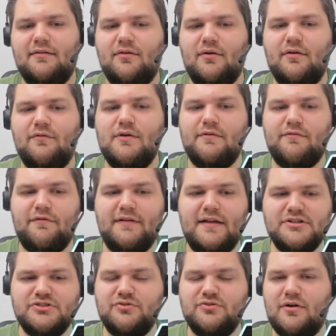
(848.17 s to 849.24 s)
So if you have a
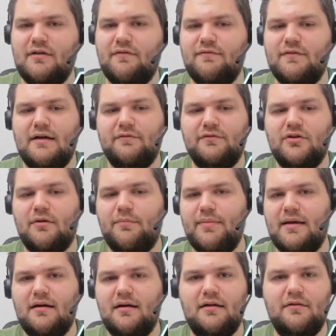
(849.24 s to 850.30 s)
flush draw, if you have top
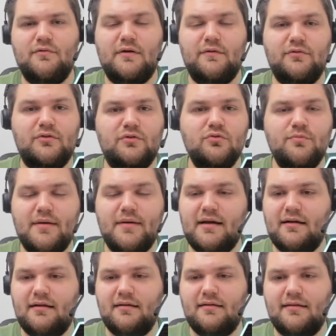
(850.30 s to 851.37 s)
pair, if you have two
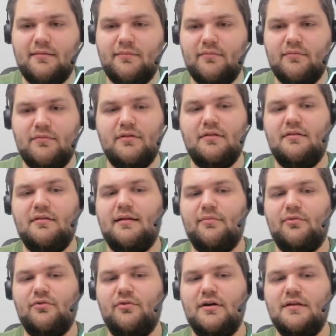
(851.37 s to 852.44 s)
pair in some
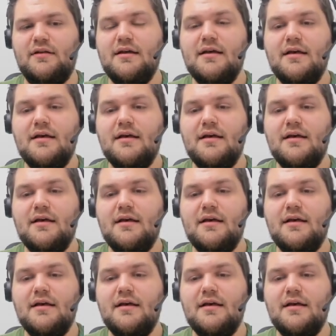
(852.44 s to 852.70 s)
sort,